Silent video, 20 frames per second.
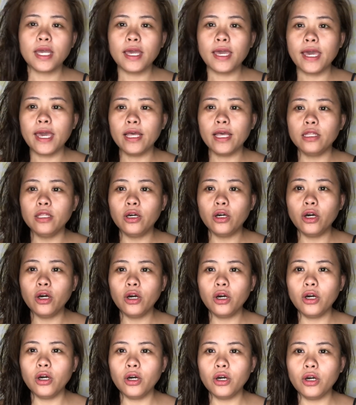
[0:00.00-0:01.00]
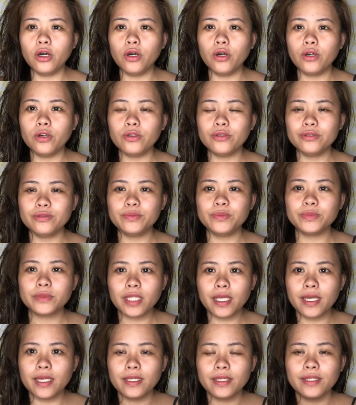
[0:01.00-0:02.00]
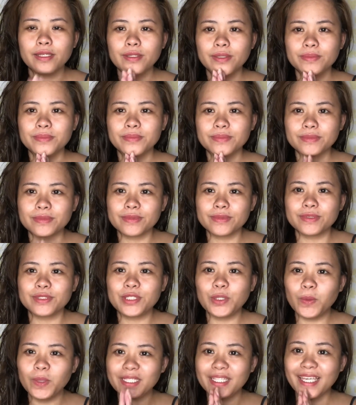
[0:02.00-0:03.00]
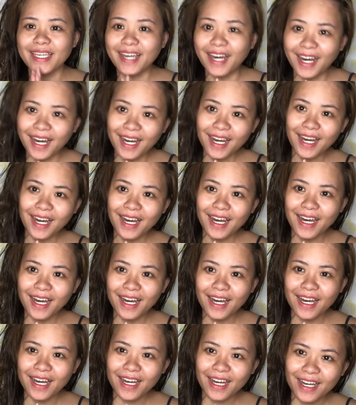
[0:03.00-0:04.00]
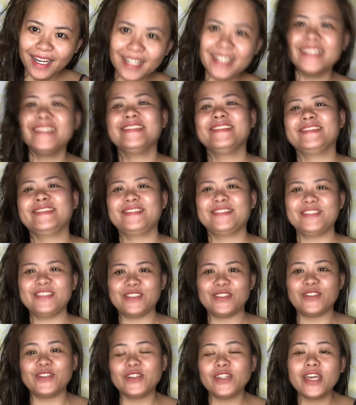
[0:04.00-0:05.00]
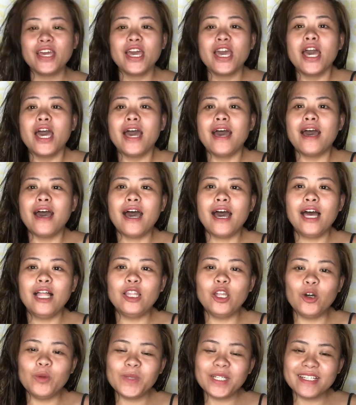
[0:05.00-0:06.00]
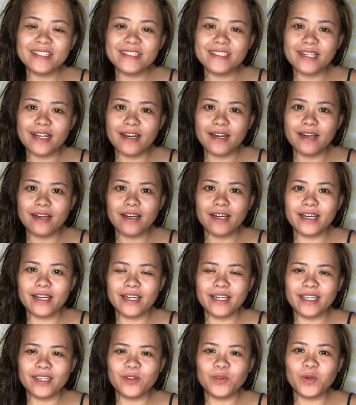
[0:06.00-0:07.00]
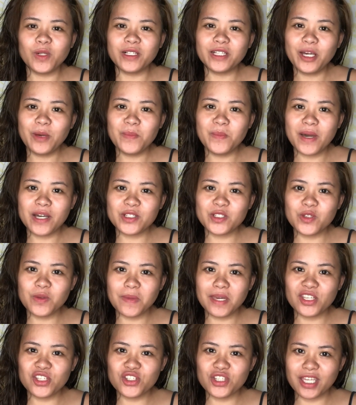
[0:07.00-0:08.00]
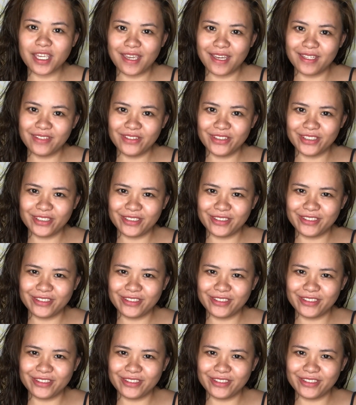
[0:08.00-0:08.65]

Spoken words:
Hello. Sawadika. Shut up. Hello mga dai. Welcome back to my channel.